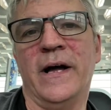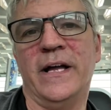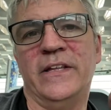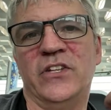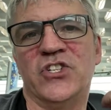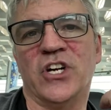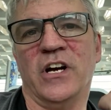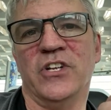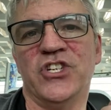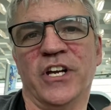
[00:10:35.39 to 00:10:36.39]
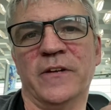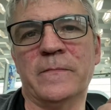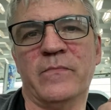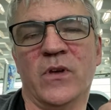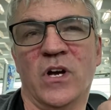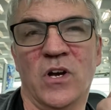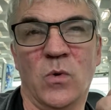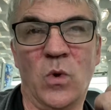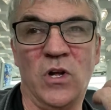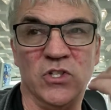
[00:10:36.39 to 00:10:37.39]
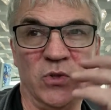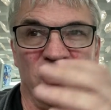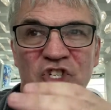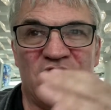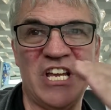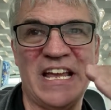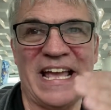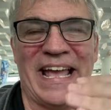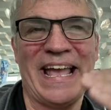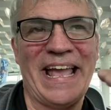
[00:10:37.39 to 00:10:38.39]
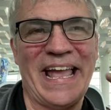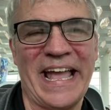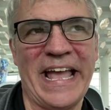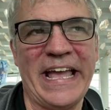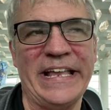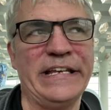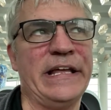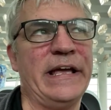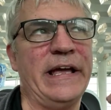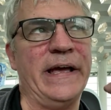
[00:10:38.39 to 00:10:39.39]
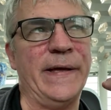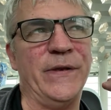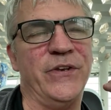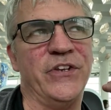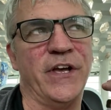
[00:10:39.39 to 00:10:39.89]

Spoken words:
in the charging world called GAN, and